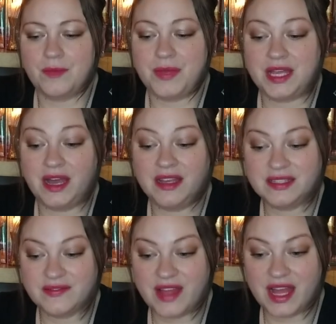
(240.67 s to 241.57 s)

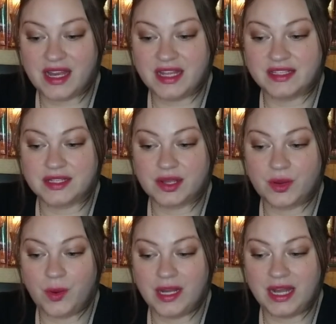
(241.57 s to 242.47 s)
Because of that, it's
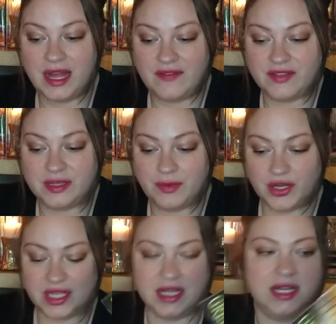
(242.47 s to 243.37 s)
quite a hefty
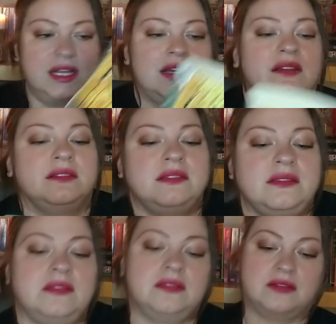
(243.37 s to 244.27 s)
book. It
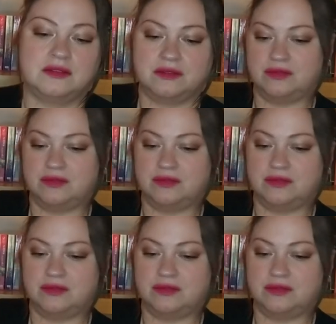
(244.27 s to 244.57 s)
is